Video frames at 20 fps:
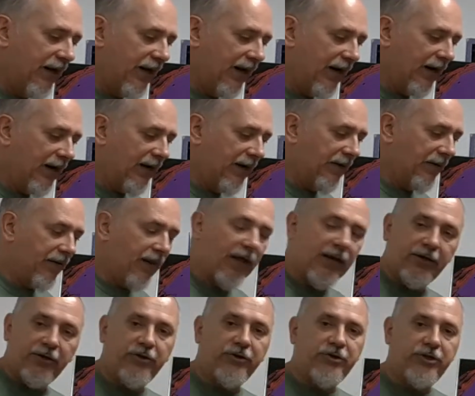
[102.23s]
A
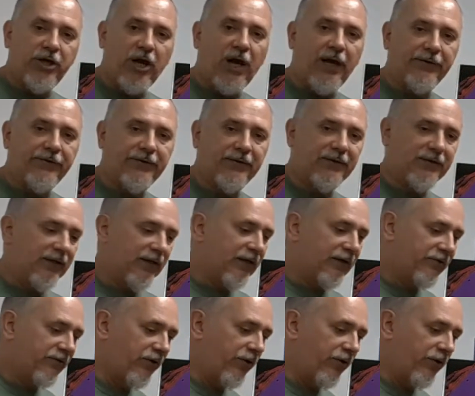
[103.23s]
lot of good shots and things.